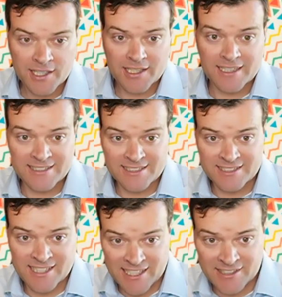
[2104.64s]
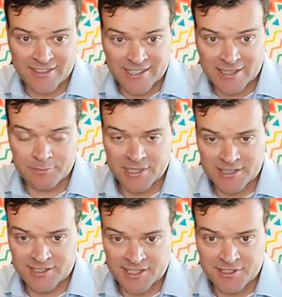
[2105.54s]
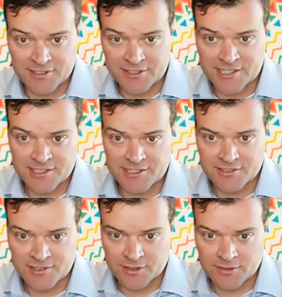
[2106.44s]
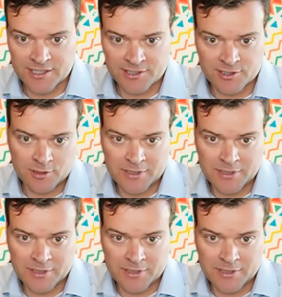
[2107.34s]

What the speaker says: It's generated by seigniorage, so it's coming.